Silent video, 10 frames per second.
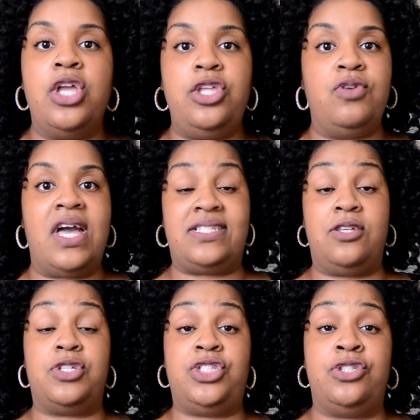you guys
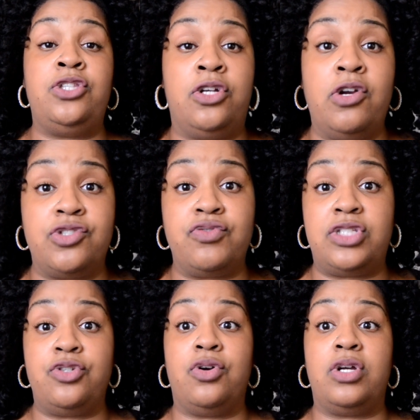know that the grocery
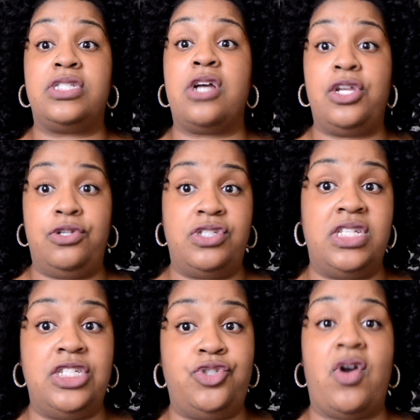stores are
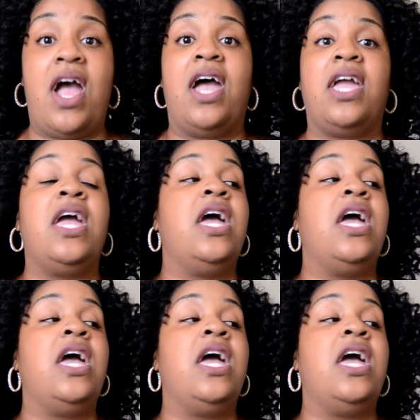usually dry.